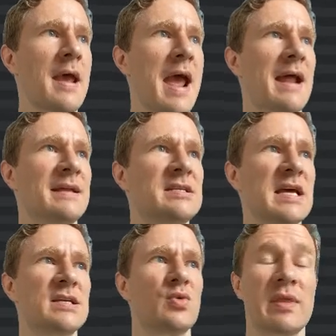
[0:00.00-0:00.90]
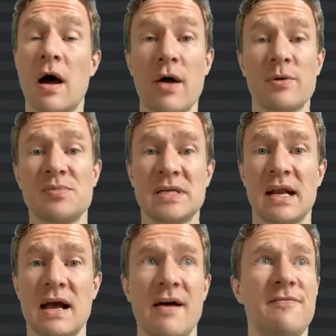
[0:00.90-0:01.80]
and it says with
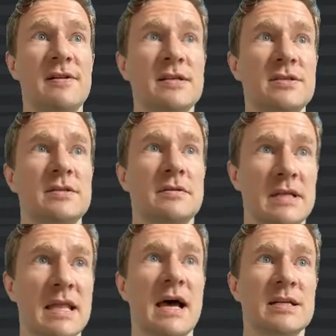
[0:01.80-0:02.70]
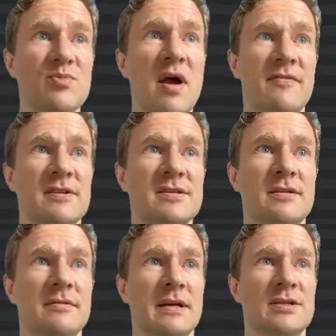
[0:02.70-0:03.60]
100% confidence that that is
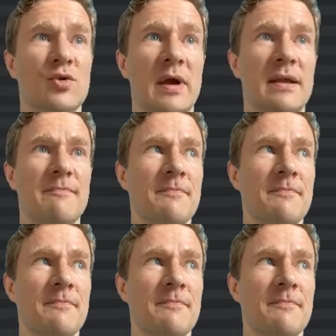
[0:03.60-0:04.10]
breakfast. That's great.